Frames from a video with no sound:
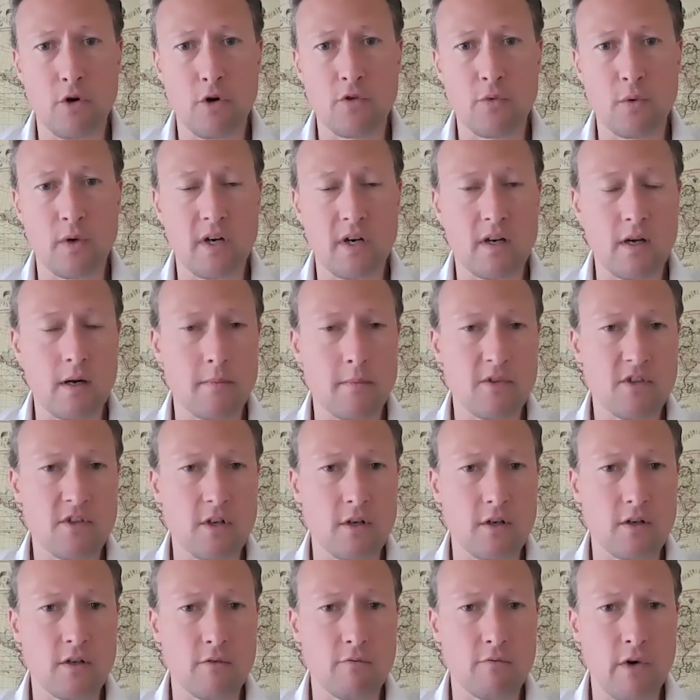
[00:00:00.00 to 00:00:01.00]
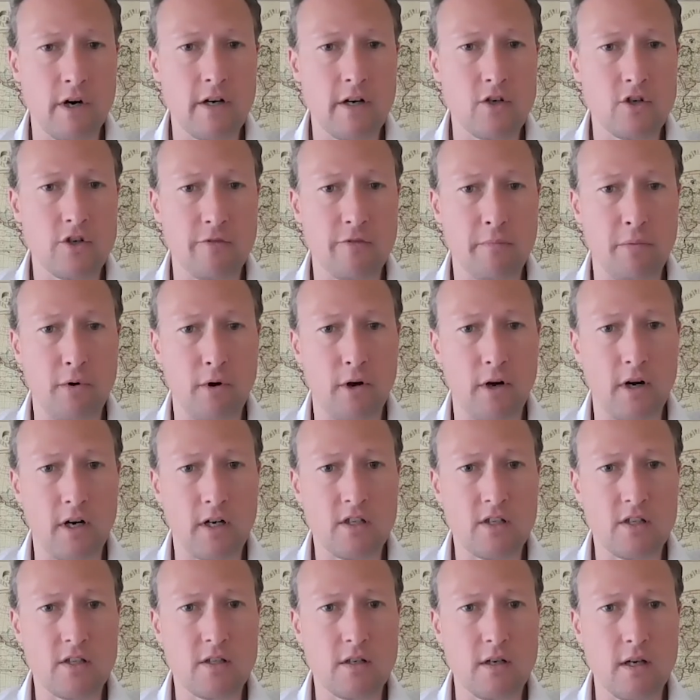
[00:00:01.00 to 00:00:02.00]
both when it comes to, to range of
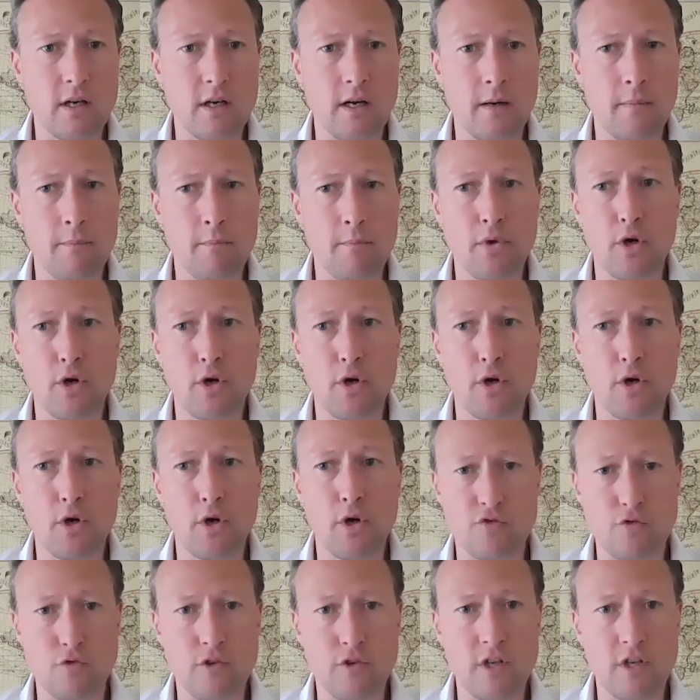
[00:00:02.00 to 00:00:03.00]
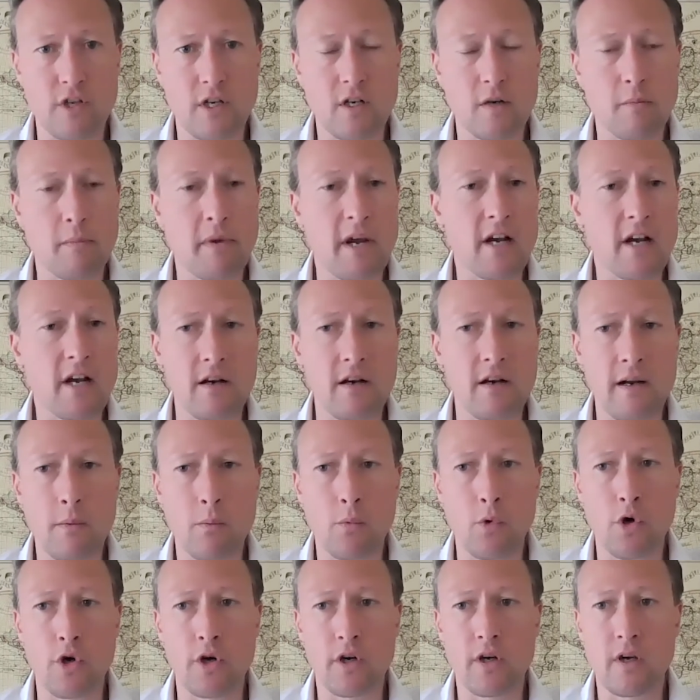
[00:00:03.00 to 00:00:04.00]
products um, purchased through the independent
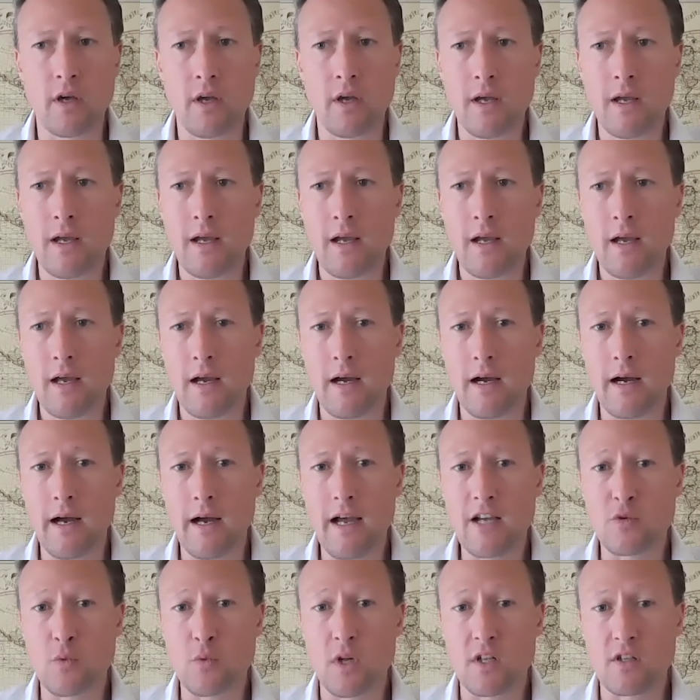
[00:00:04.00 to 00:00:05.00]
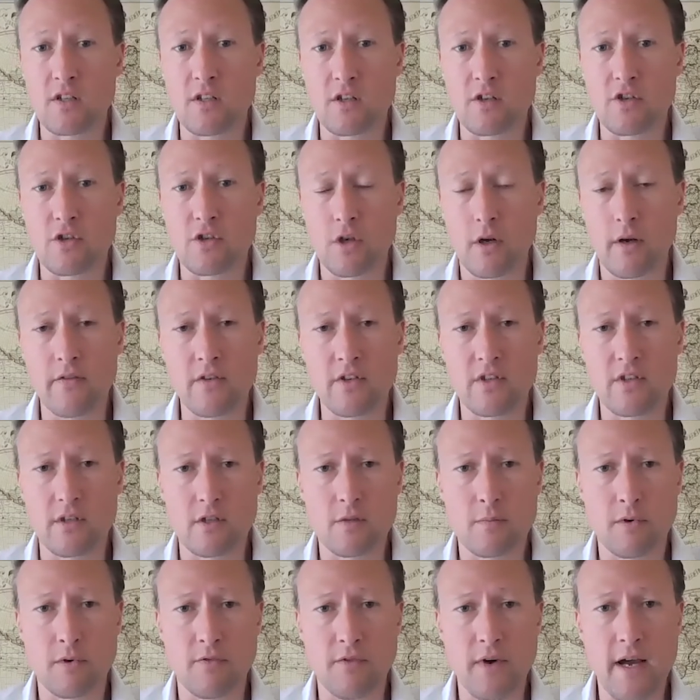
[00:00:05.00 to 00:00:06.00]
network, uh, as well as the
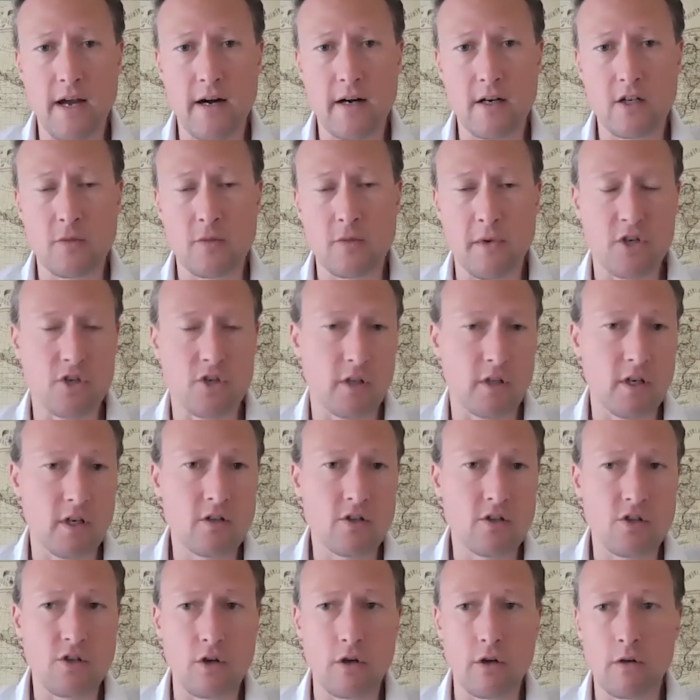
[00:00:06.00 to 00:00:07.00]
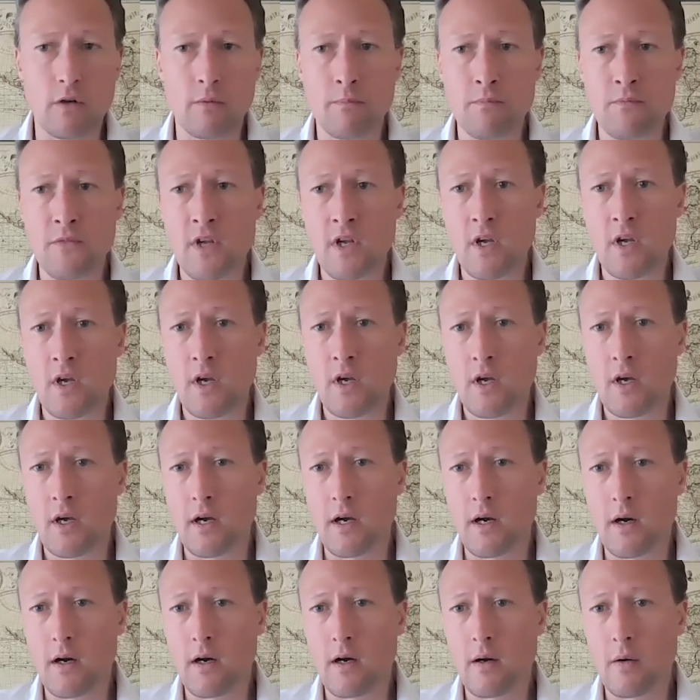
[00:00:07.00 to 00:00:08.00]
services provided, especially in-store.
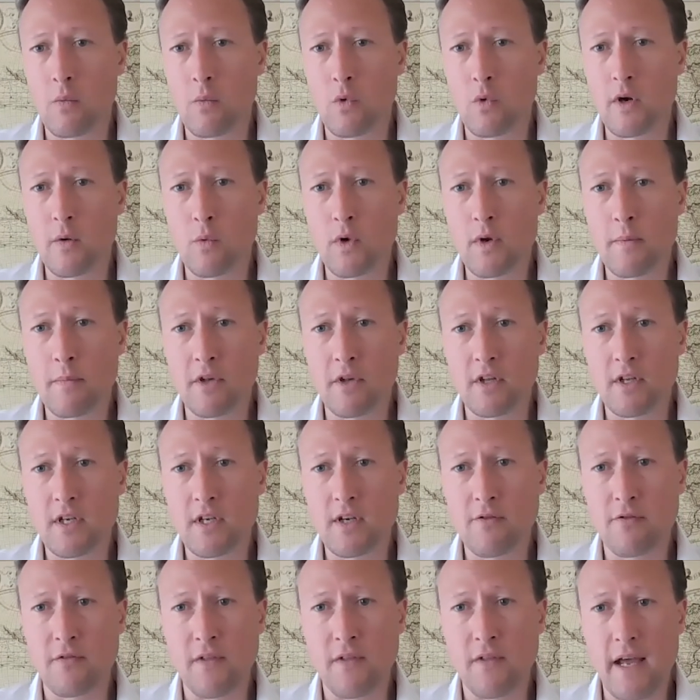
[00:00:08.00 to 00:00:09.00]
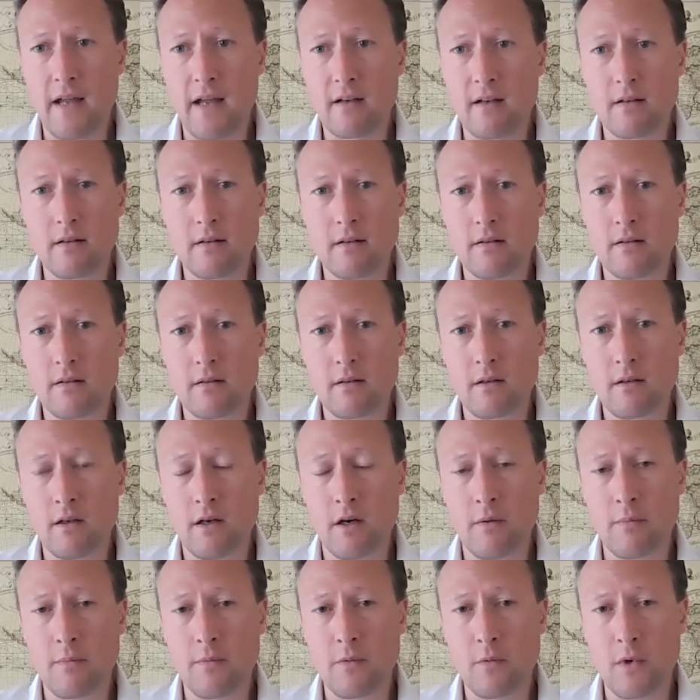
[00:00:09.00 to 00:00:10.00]
Uh, we, we believe that, you
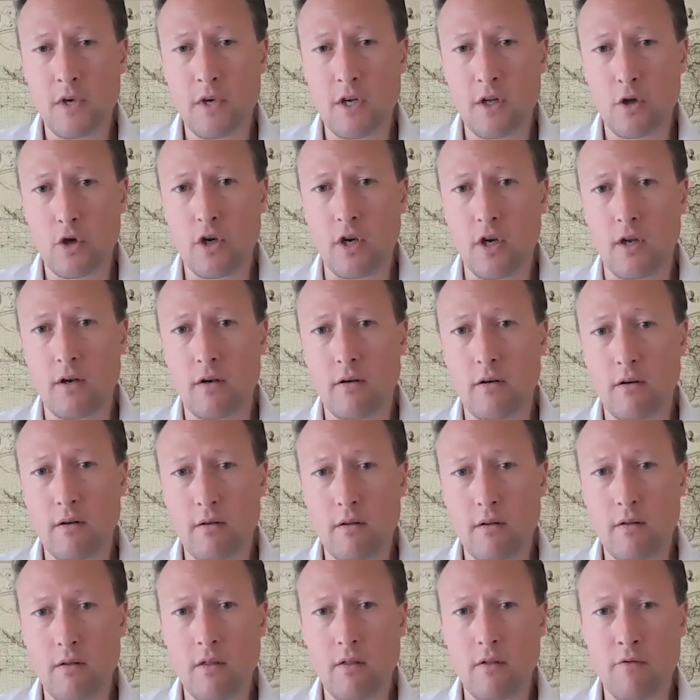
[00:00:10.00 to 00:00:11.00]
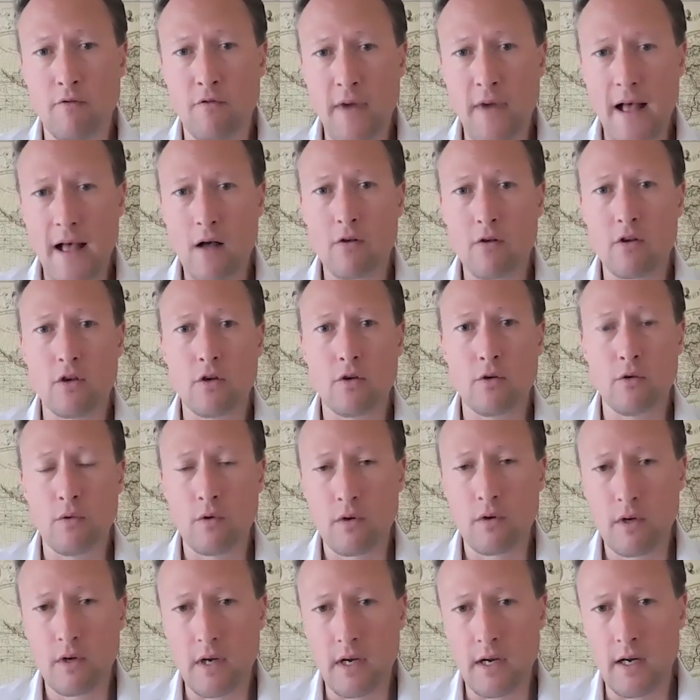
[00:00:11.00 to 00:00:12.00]
know, when you look at
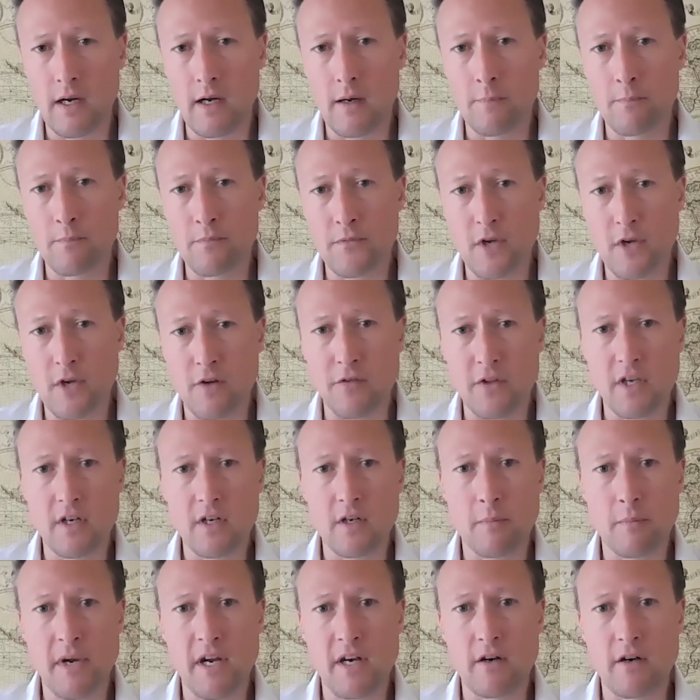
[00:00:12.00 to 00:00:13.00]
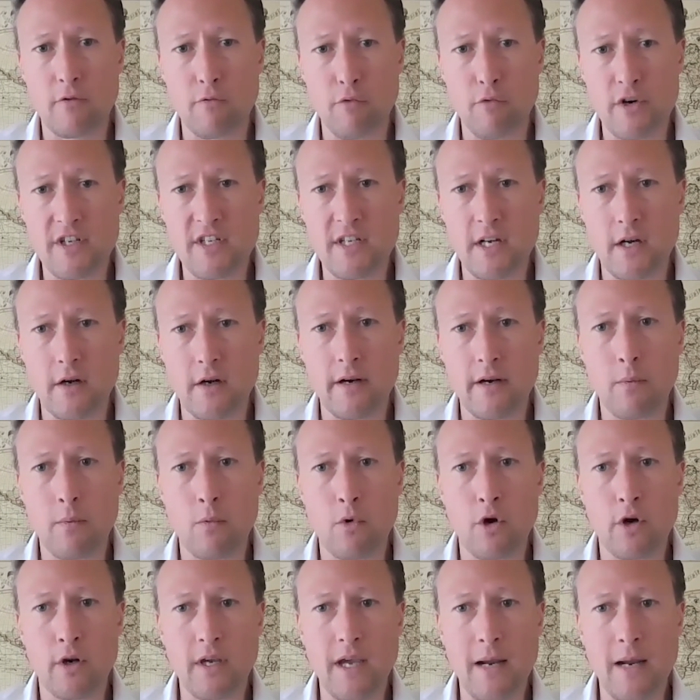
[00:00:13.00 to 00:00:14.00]
value um, of the independent retail
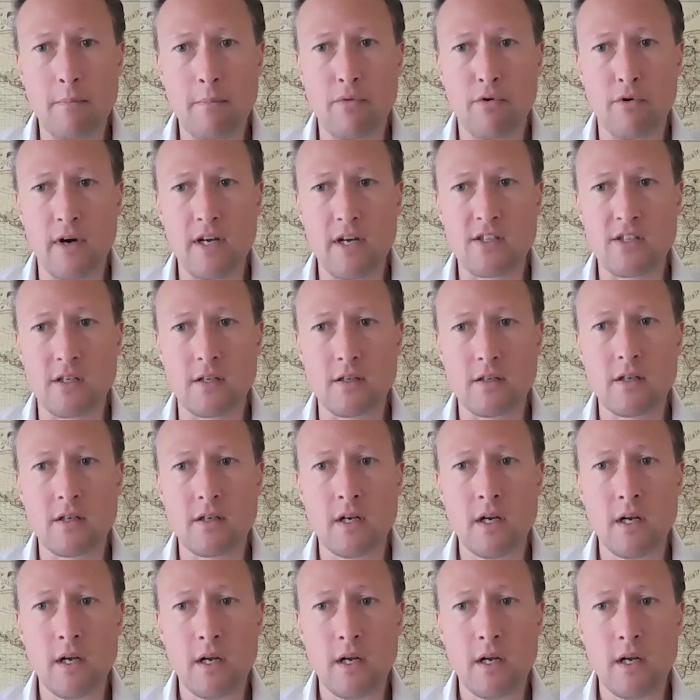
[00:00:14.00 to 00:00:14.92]
network at present,